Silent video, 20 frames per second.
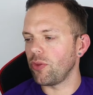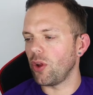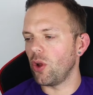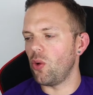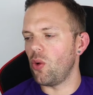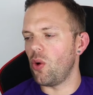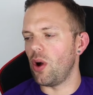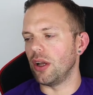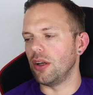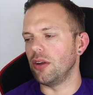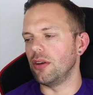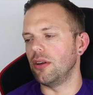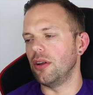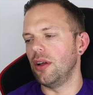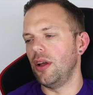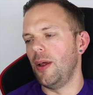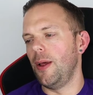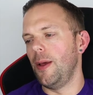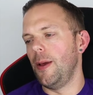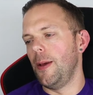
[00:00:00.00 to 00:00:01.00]
Oh, I could,
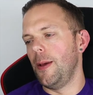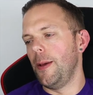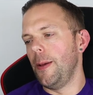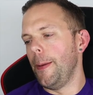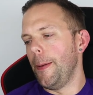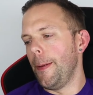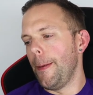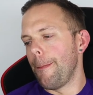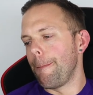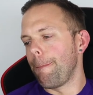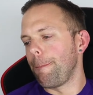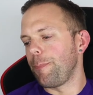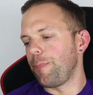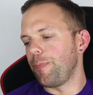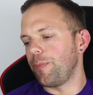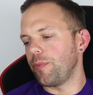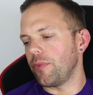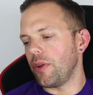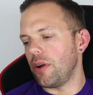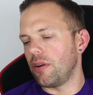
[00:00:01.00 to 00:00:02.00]

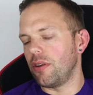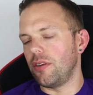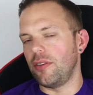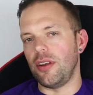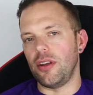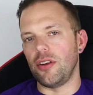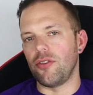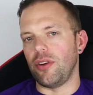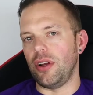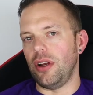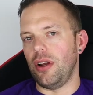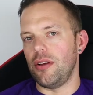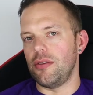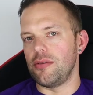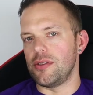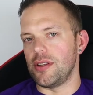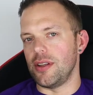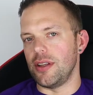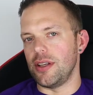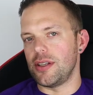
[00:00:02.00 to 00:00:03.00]
I could sit and drink
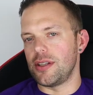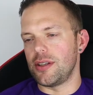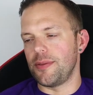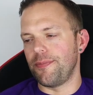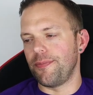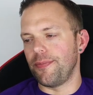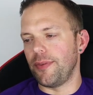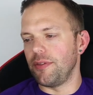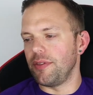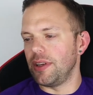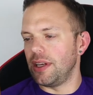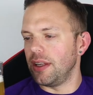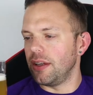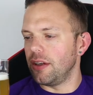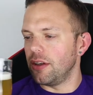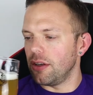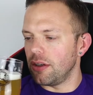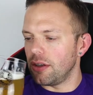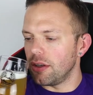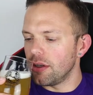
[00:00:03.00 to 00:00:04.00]
loads of this. I really
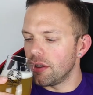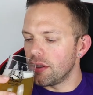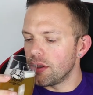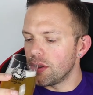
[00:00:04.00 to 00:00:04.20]
could.